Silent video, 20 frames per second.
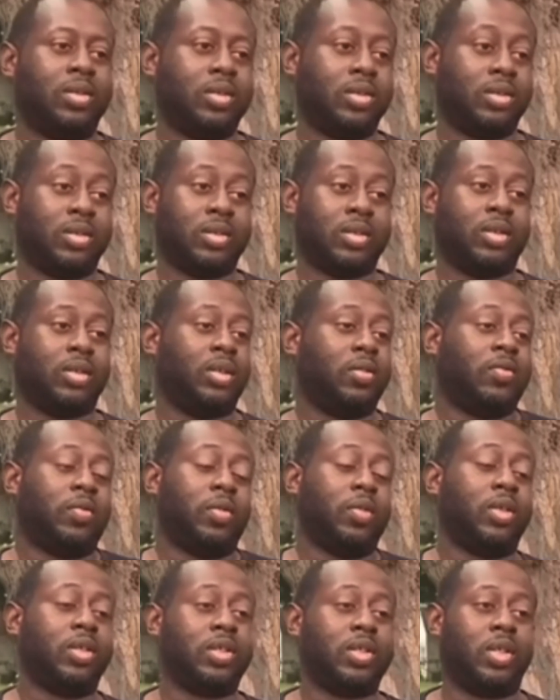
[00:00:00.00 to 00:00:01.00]
Lee's one
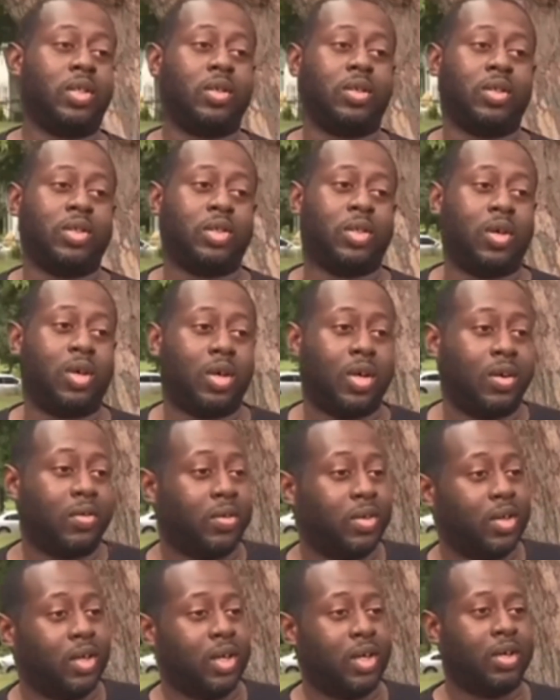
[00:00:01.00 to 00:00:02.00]
man crusade led
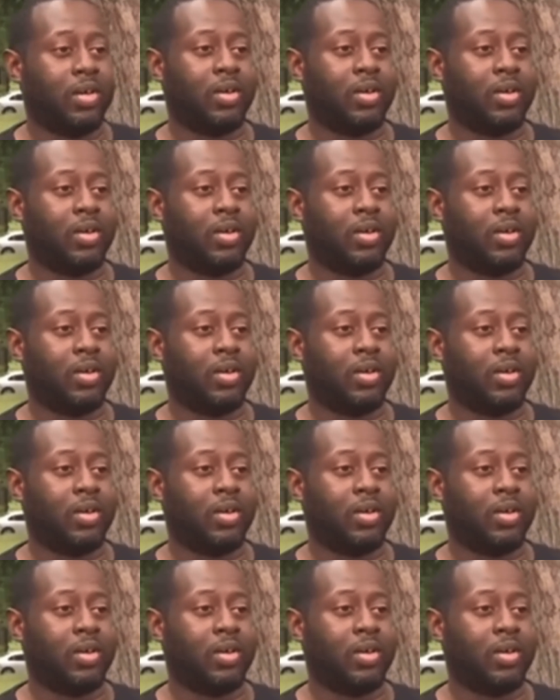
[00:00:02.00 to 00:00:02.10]
to